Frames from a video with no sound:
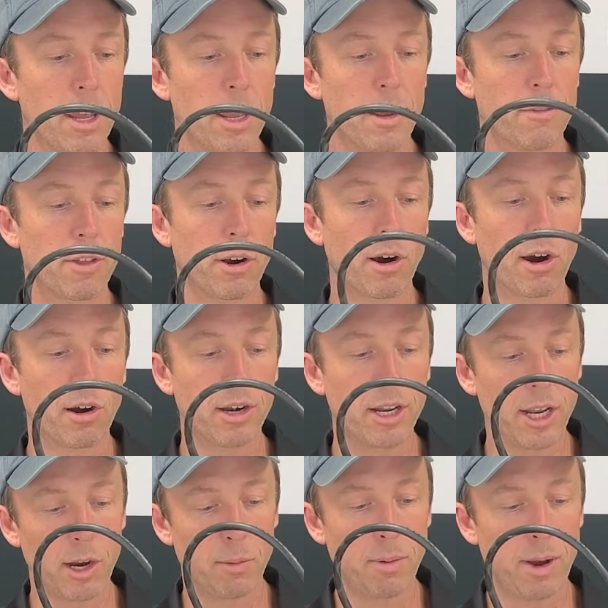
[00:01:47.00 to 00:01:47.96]
if there are
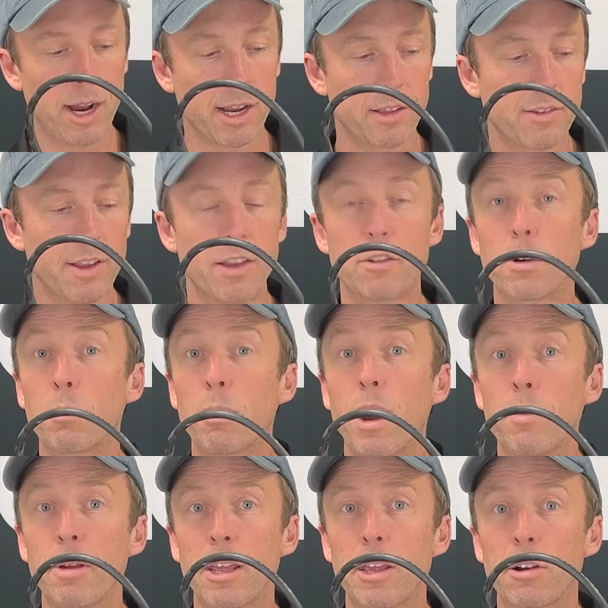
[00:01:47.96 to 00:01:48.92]
any air pockets as you're
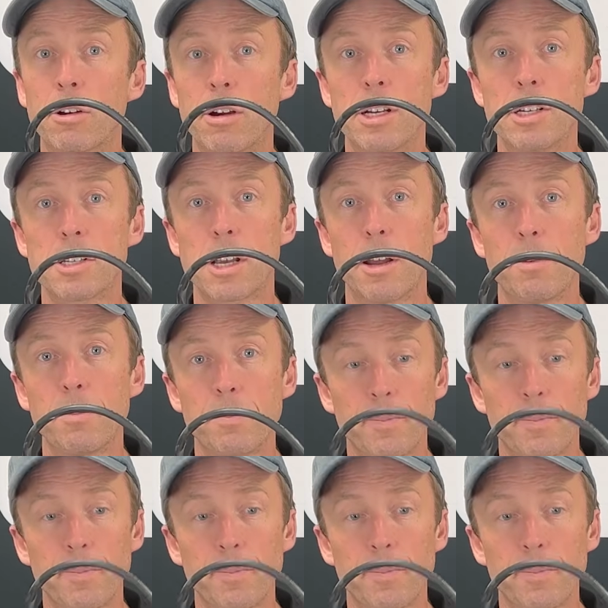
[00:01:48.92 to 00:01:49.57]
priming the grease gun.